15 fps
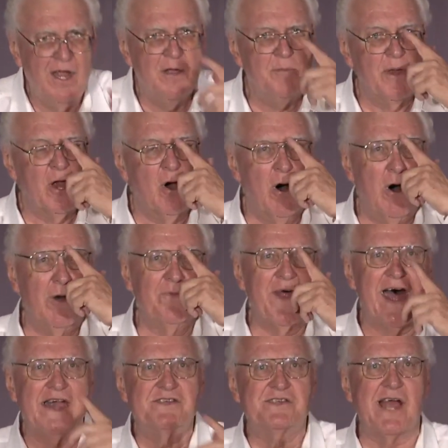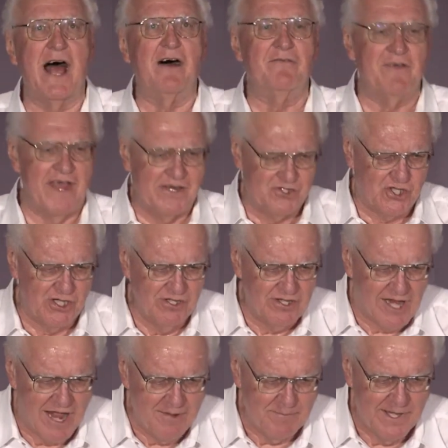Behold, thy salvation
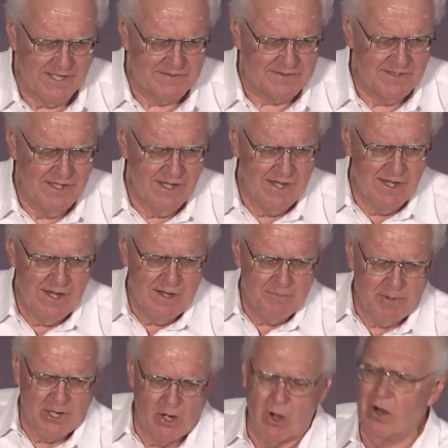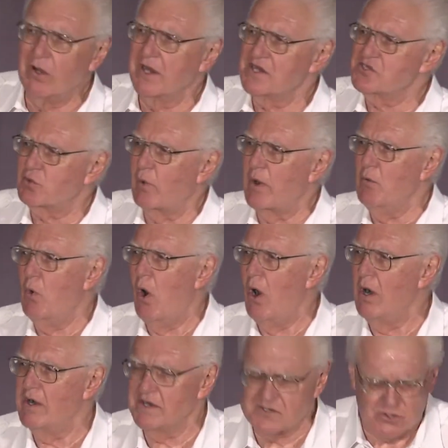cometh. Behold, his
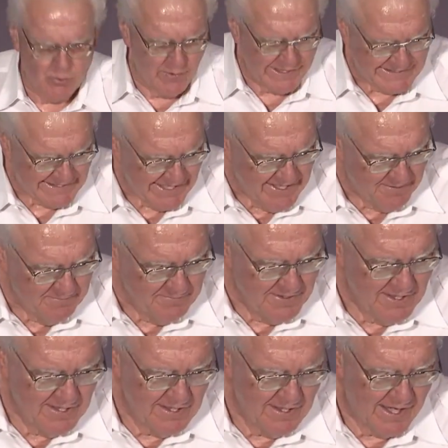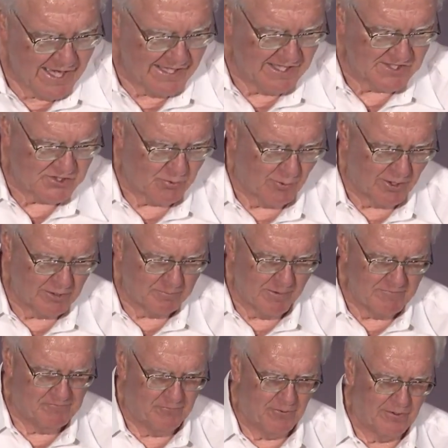reward is with him and his work
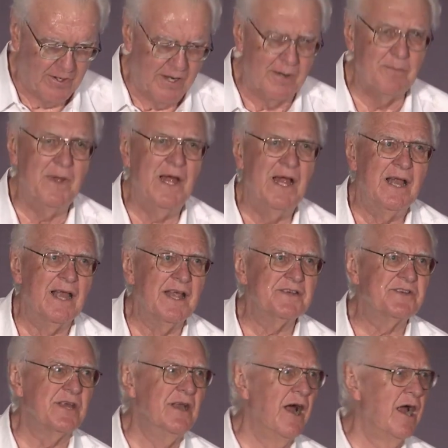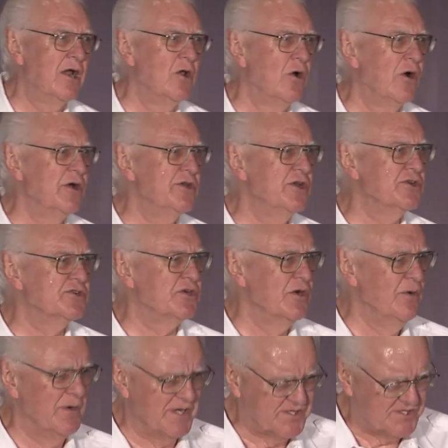before him. Listen, our Lord
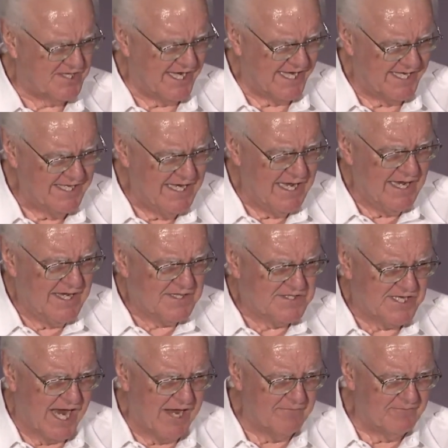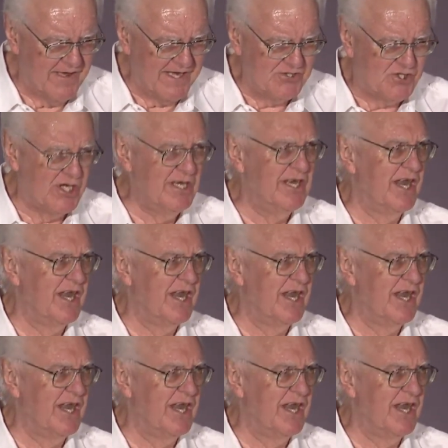Yeshua said, Salvation